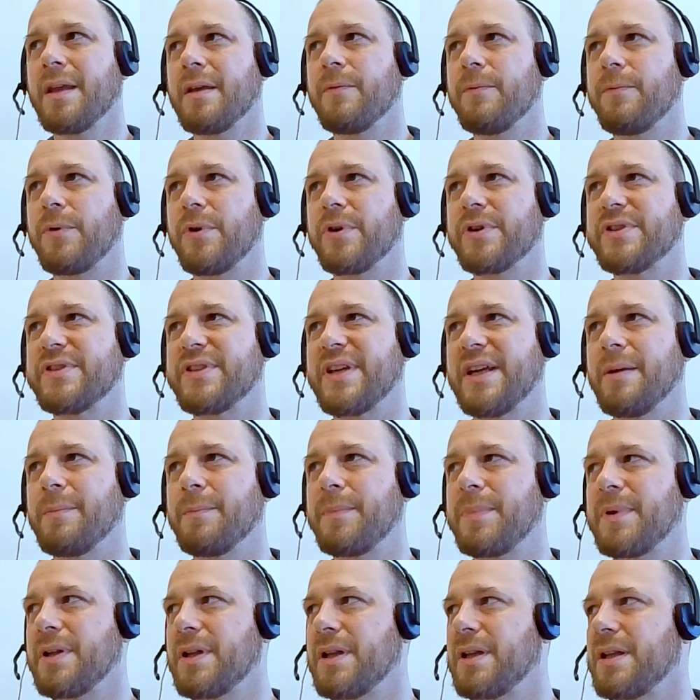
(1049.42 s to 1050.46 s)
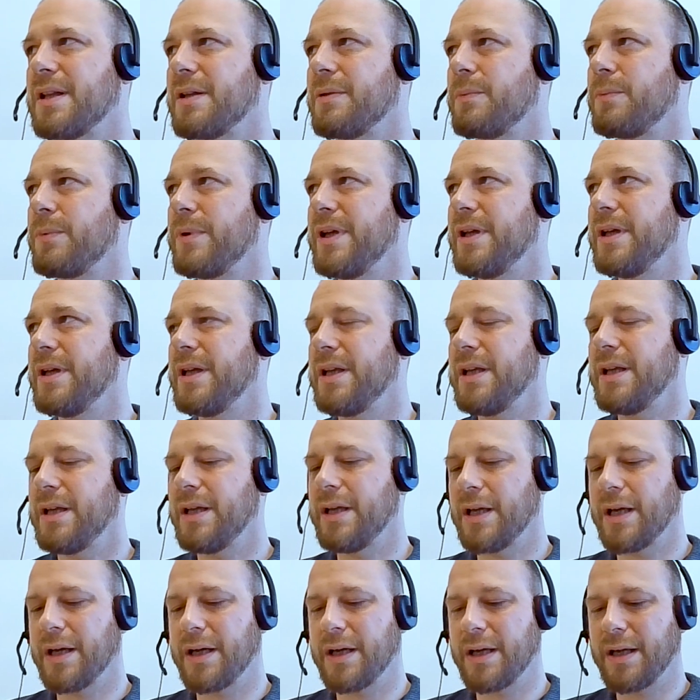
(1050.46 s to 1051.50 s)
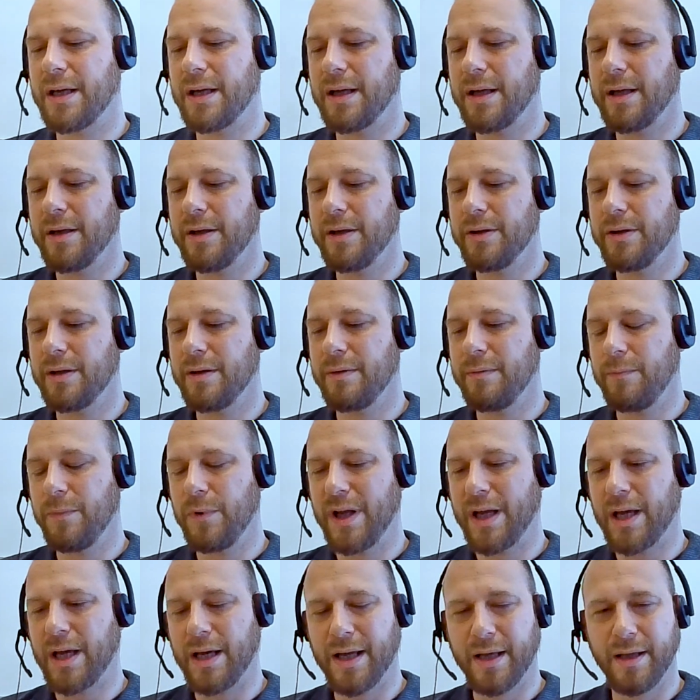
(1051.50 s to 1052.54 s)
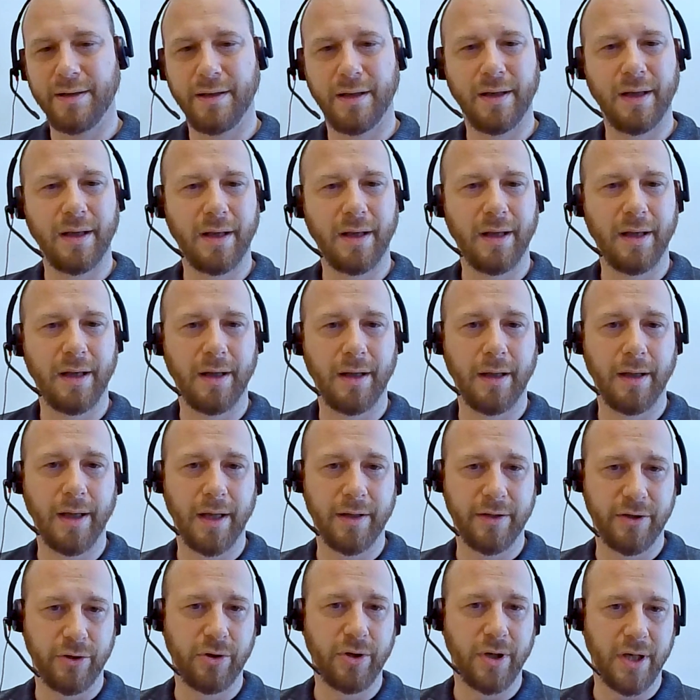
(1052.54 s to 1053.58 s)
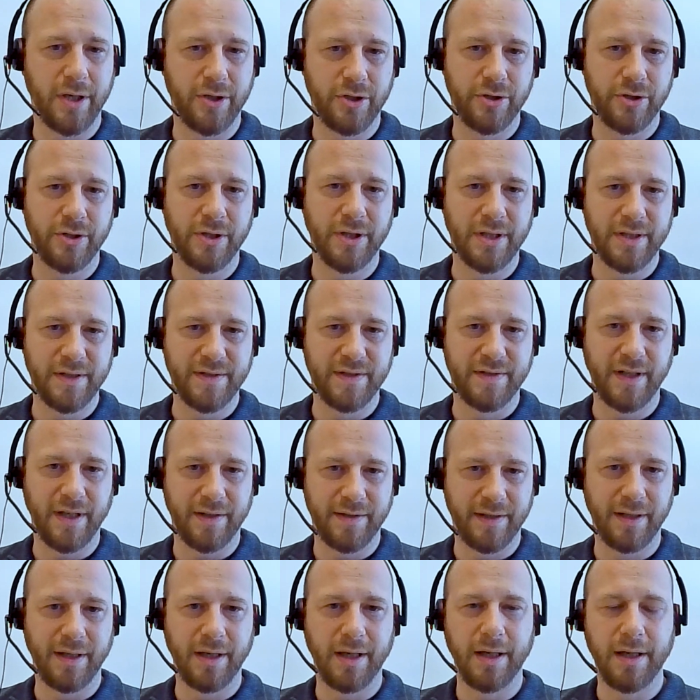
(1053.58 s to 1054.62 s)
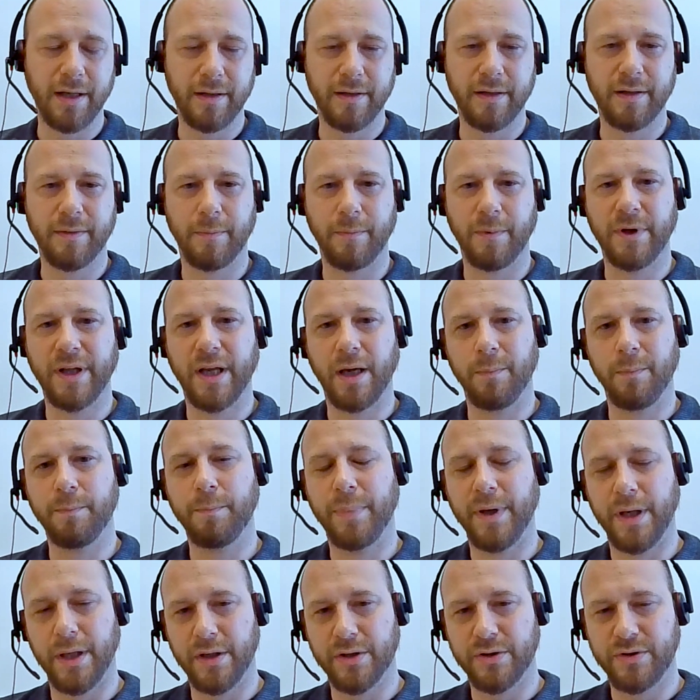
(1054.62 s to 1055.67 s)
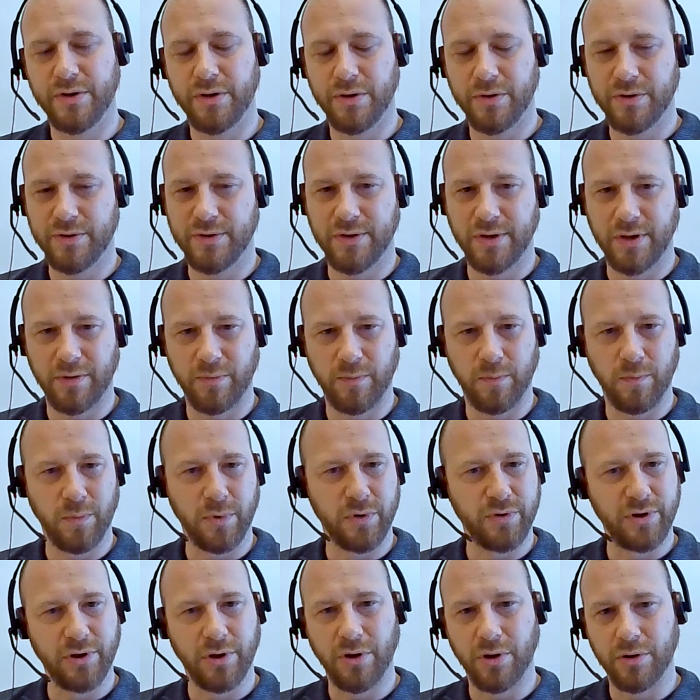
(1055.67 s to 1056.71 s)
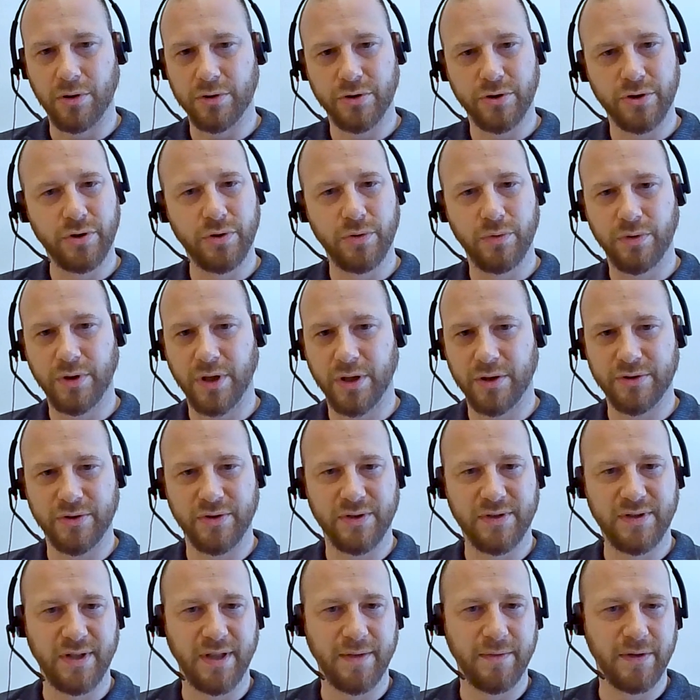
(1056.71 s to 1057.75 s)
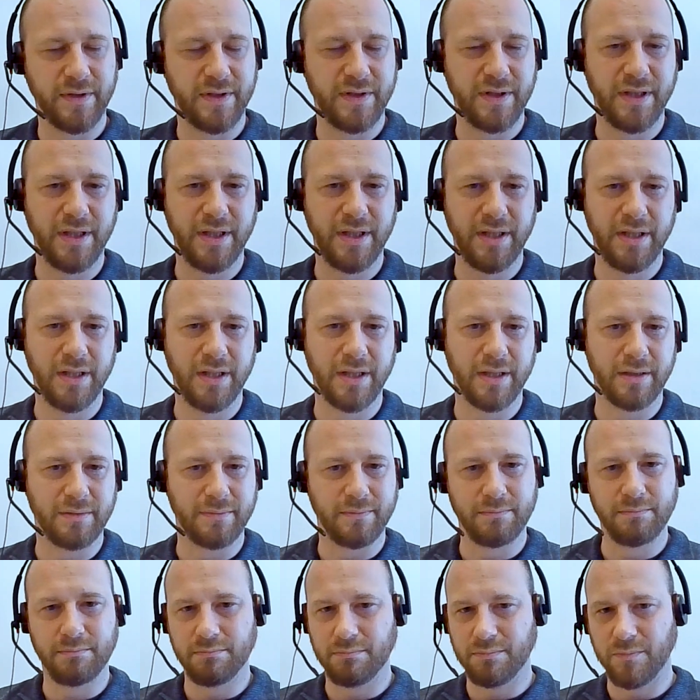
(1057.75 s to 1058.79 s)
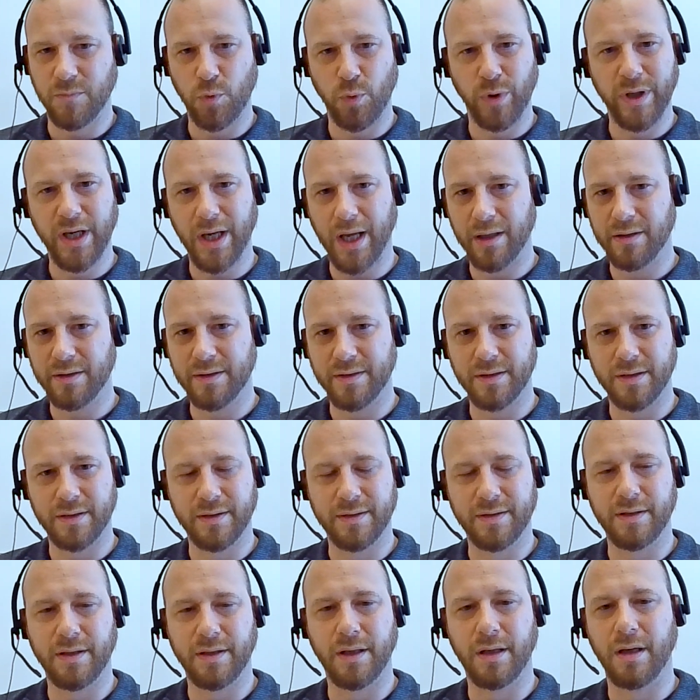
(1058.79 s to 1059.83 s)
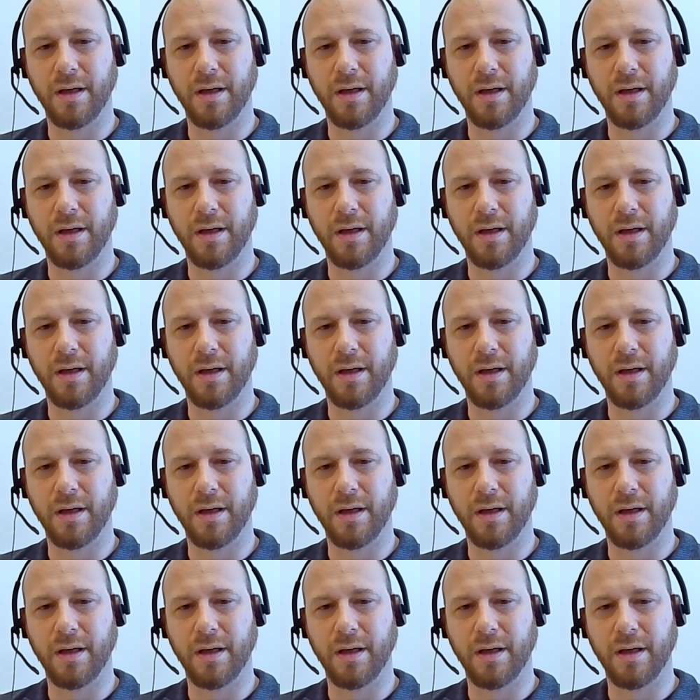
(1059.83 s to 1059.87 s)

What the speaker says: For example, we had an educational satellite named Pegasus. It was launched 2017 and re-entered